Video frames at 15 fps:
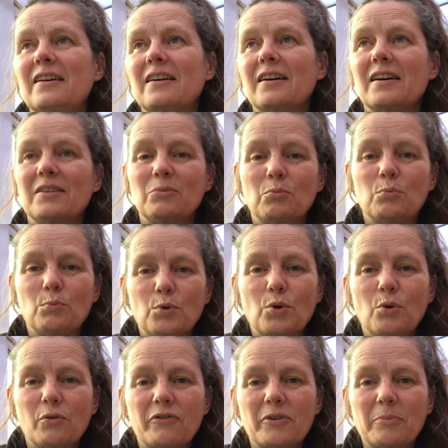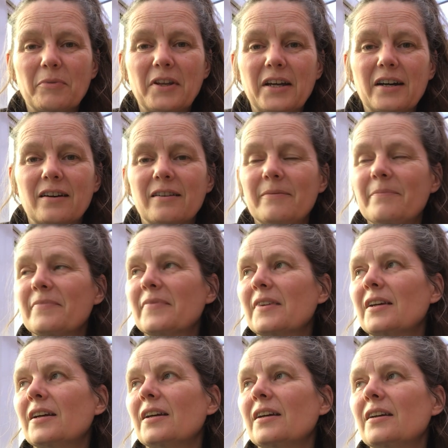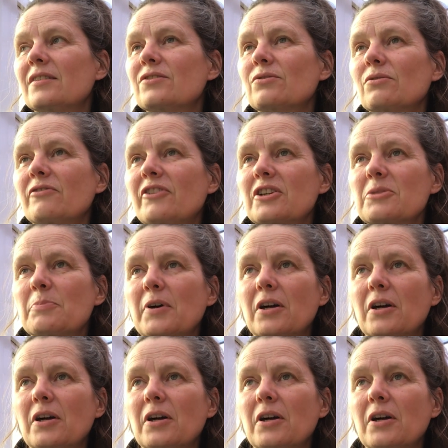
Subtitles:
and we'll go from there. So the first